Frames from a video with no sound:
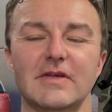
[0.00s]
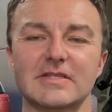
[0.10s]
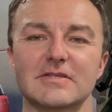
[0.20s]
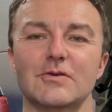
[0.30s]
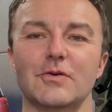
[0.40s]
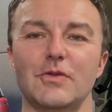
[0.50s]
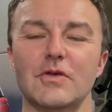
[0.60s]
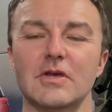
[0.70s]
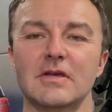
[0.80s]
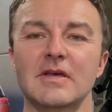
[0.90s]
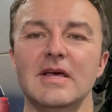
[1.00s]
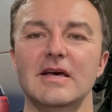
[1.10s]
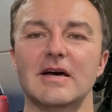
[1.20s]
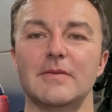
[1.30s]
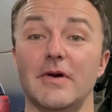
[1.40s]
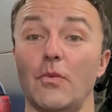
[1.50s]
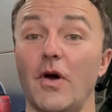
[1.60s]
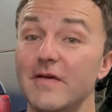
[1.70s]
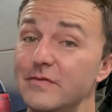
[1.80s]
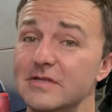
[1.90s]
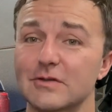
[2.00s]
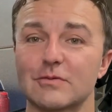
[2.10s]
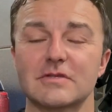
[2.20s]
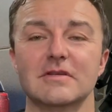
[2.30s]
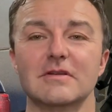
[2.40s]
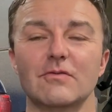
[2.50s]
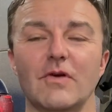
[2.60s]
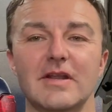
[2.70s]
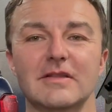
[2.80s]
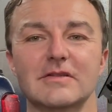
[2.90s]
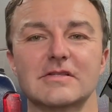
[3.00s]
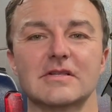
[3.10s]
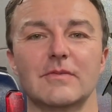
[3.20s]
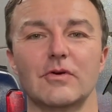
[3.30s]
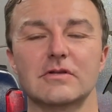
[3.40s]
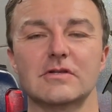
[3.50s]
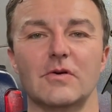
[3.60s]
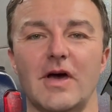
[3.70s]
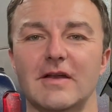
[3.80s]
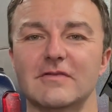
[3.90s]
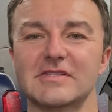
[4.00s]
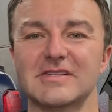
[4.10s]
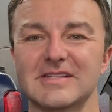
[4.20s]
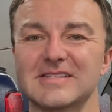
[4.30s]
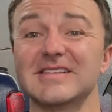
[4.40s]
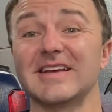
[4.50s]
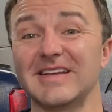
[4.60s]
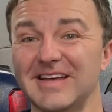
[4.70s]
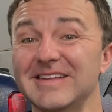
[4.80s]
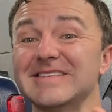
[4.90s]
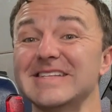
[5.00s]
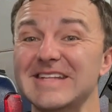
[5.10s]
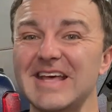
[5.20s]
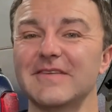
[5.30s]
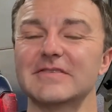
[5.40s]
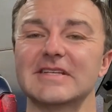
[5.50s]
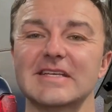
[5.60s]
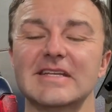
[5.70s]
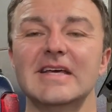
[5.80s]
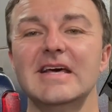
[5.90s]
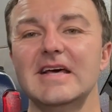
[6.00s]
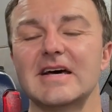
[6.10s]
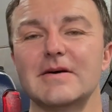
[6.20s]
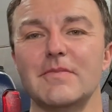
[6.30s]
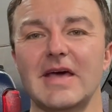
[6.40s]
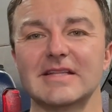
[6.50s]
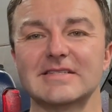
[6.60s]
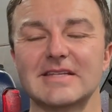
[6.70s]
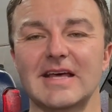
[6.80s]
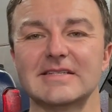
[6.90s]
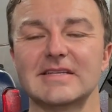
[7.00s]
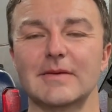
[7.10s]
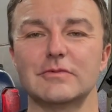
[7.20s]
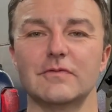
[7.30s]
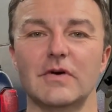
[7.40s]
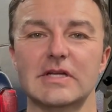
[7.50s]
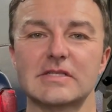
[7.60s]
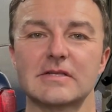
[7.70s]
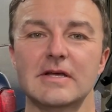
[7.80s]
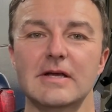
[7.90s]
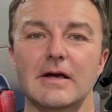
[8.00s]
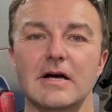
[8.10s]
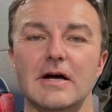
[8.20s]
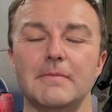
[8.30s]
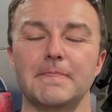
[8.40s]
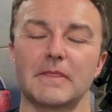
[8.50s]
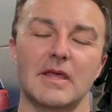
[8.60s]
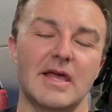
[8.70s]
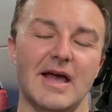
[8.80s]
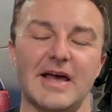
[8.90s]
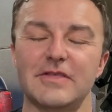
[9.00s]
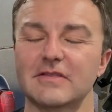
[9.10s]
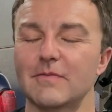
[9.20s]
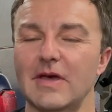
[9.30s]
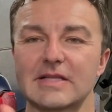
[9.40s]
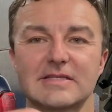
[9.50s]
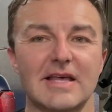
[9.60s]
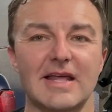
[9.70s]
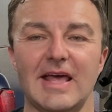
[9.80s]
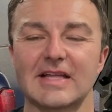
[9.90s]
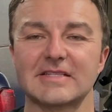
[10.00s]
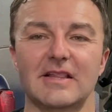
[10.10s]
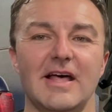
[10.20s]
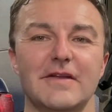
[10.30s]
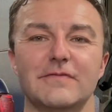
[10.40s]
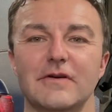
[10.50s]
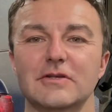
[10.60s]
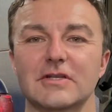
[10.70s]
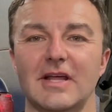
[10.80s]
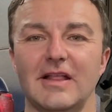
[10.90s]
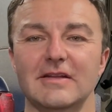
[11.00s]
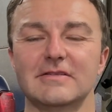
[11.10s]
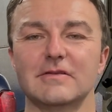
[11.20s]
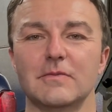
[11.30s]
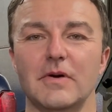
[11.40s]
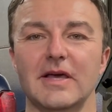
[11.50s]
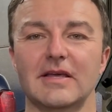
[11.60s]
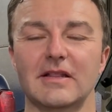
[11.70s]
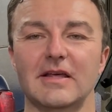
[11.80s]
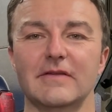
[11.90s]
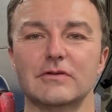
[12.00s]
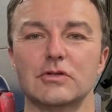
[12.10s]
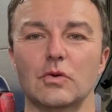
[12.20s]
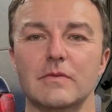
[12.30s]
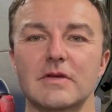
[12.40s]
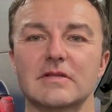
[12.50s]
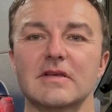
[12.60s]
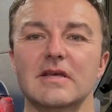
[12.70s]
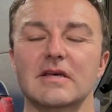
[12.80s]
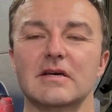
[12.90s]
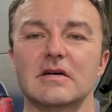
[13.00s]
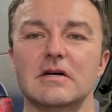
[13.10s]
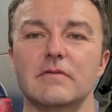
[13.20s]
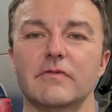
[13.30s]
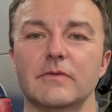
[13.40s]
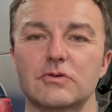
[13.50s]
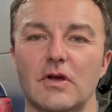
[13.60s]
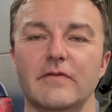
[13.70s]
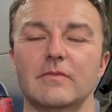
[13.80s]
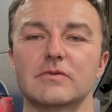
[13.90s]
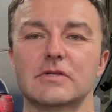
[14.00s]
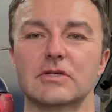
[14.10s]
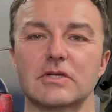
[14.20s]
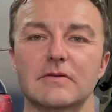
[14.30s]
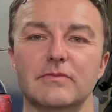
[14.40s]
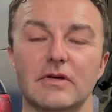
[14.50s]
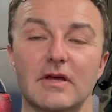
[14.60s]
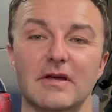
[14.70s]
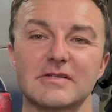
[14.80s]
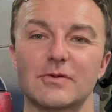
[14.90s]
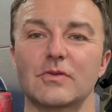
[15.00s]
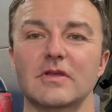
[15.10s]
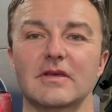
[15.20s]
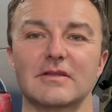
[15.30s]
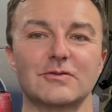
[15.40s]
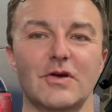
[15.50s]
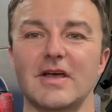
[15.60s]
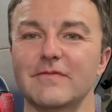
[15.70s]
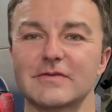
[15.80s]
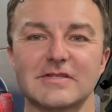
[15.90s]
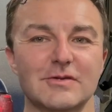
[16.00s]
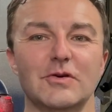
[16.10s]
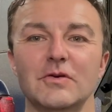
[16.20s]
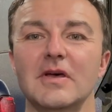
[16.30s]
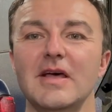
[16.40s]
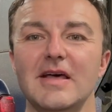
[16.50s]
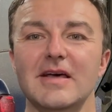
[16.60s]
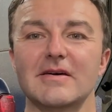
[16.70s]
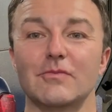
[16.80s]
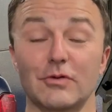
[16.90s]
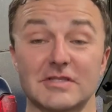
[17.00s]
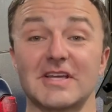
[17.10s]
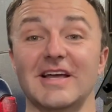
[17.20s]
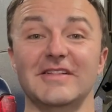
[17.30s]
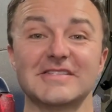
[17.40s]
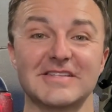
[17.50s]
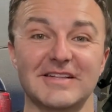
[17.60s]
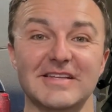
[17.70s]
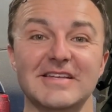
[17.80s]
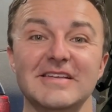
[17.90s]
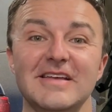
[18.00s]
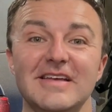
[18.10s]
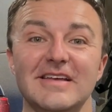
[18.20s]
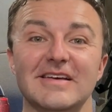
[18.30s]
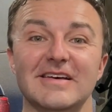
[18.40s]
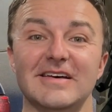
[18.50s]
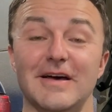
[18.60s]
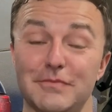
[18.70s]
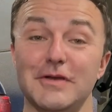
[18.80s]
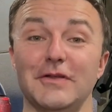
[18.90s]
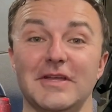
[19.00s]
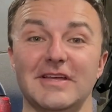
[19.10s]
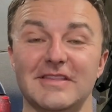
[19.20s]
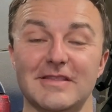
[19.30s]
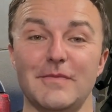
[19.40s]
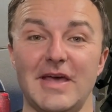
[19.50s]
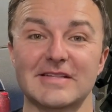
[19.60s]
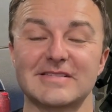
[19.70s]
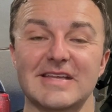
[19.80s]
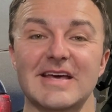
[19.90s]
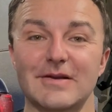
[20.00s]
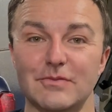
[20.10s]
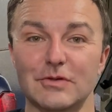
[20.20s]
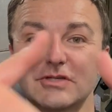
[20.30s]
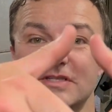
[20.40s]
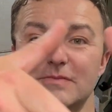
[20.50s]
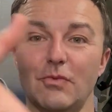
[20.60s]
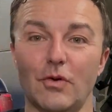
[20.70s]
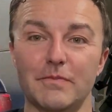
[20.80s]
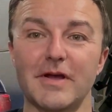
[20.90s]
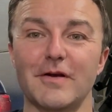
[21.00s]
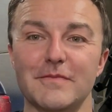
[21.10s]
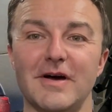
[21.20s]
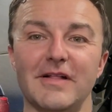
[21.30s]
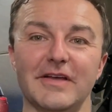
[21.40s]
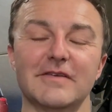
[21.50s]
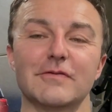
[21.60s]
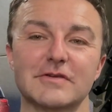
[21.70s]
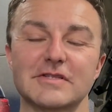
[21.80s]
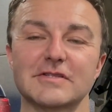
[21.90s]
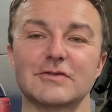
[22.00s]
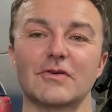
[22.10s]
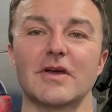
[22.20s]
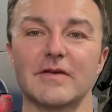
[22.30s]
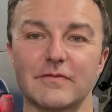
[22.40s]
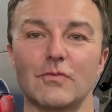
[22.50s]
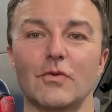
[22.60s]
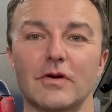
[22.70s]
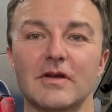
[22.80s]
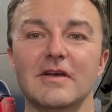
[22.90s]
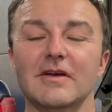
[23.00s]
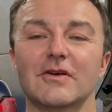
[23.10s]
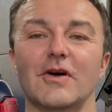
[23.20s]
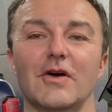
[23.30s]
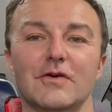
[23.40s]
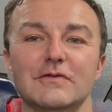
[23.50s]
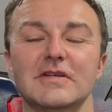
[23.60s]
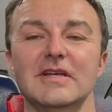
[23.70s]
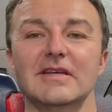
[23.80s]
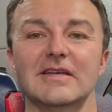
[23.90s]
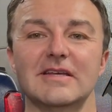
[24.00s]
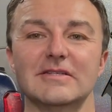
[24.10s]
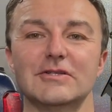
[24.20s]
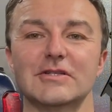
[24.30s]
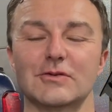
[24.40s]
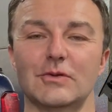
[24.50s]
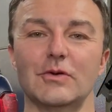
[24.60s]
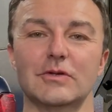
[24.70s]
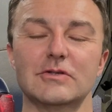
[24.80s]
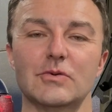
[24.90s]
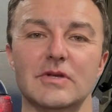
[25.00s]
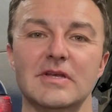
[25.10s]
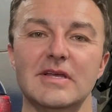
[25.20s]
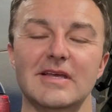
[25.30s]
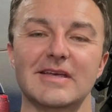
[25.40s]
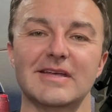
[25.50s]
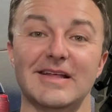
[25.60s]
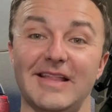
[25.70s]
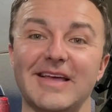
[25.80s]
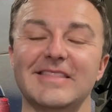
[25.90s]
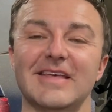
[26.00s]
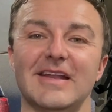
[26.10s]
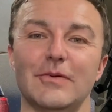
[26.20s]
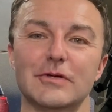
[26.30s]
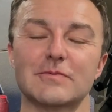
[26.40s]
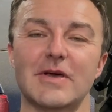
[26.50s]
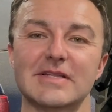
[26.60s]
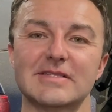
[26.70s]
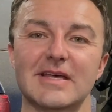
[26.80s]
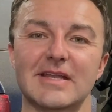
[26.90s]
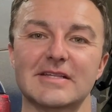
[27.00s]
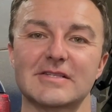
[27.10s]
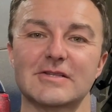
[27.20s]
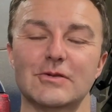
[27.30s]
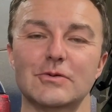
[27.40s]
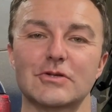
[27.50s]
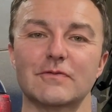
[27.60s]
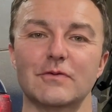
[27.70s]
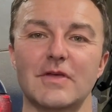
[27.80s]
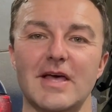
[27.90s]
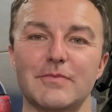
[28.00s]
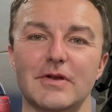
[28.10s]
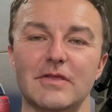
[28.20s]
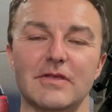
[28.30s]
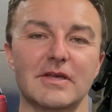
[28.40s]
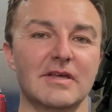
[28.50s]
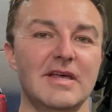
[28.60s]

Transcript: that's your thing. My wife is interested in riding this summer, so out of necessity, I kind of did have to get a Madstad type device. I think the Madstad adds a lot of functionality to the bike and a lot of enjoyment from the driving position, but I also think the Triumph is still more stylistically appealing than the Madstad, which is more parabolic versus the Triumph more carved and chiseled look to it. And I like that. I wish Madstad has a solution for that, but I think